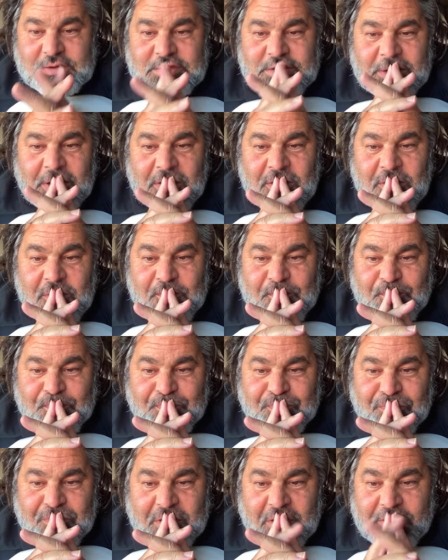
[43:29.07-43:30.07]
So
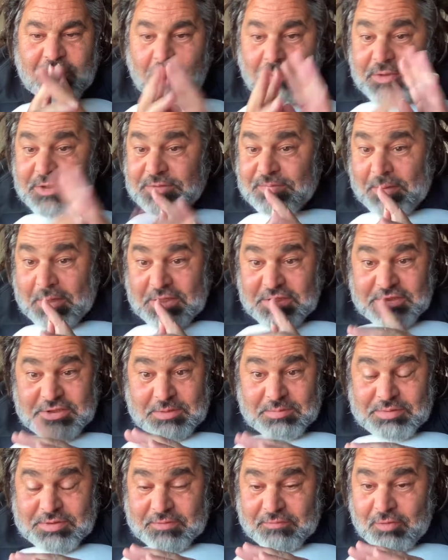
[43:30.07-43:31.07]
there'll be
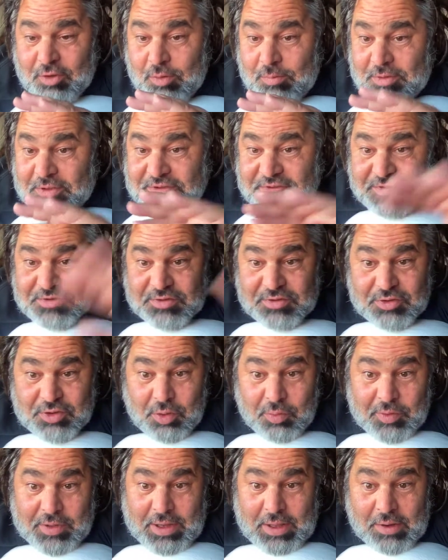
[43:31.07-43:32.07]
spaceships of humans
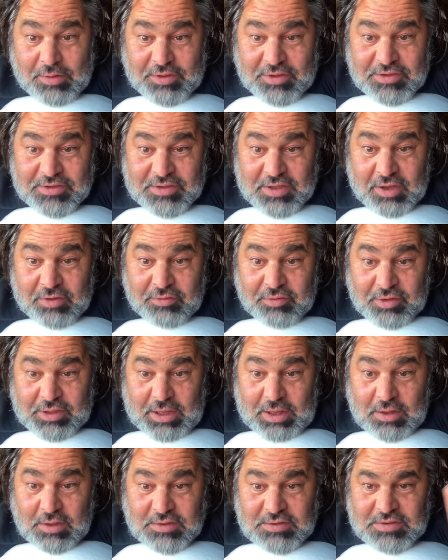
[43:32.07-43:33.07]
going out into other
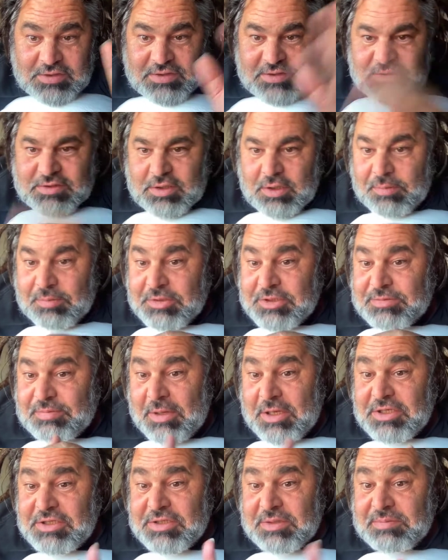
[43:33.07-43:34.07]
galaxies. There'll be
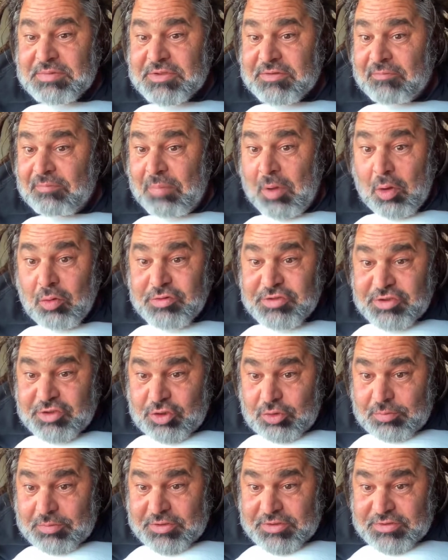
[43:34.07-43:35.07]
spaceships of
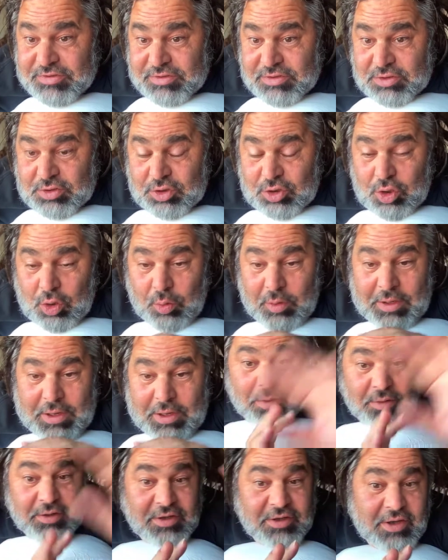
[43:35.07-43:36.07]
post-humans going
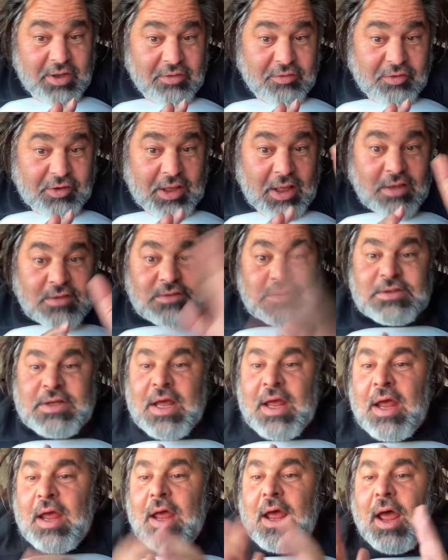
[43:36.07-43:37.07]
into other galaxies.
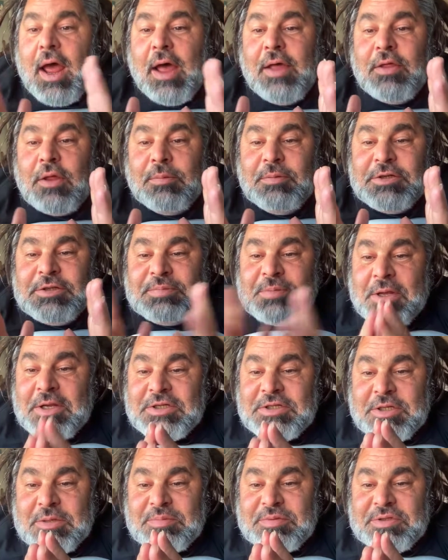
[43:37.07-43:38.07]
And there'll be
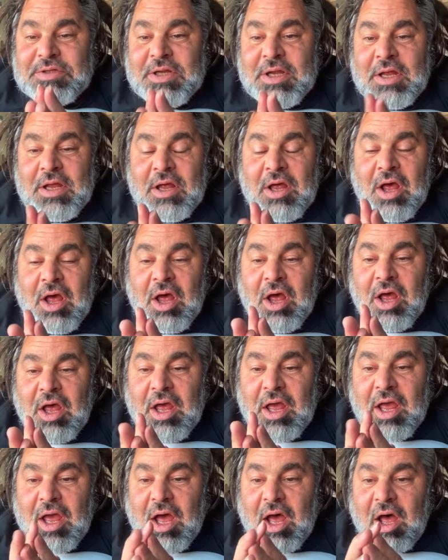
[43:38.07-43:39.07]
spaceships
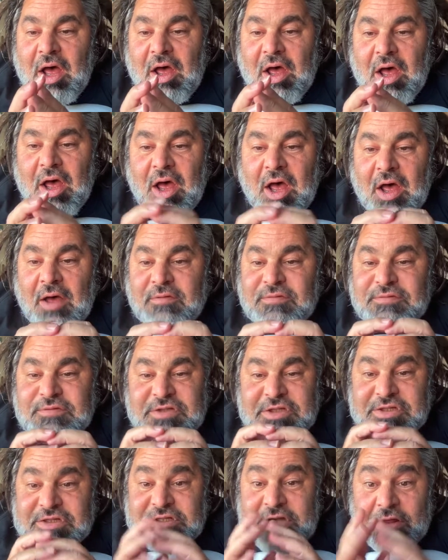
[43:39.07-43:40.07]
of
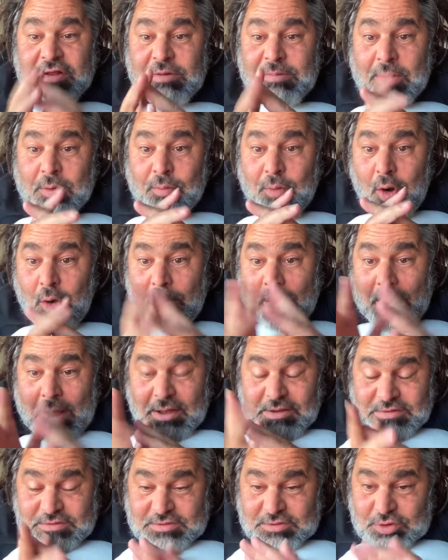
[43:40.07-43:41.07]
just nothing but
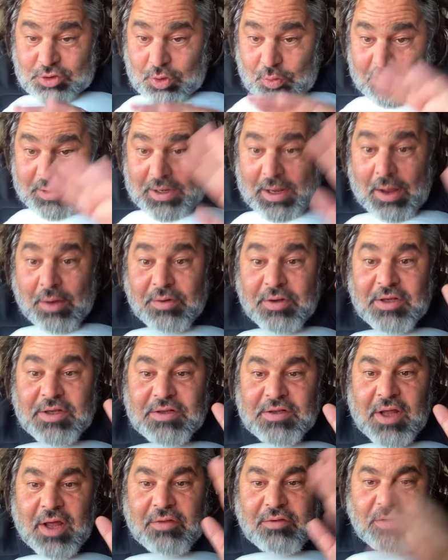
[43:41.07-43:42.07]
robots going out
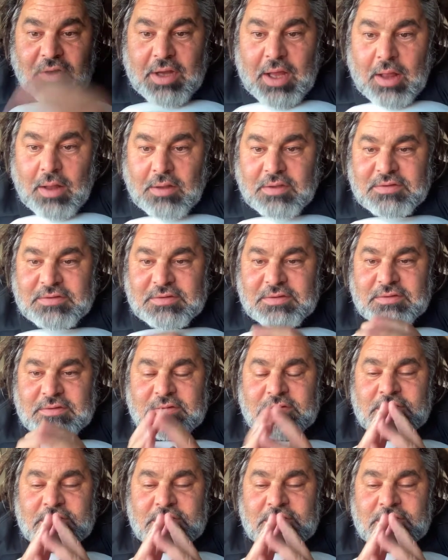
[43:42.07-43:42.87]
into other galaxies.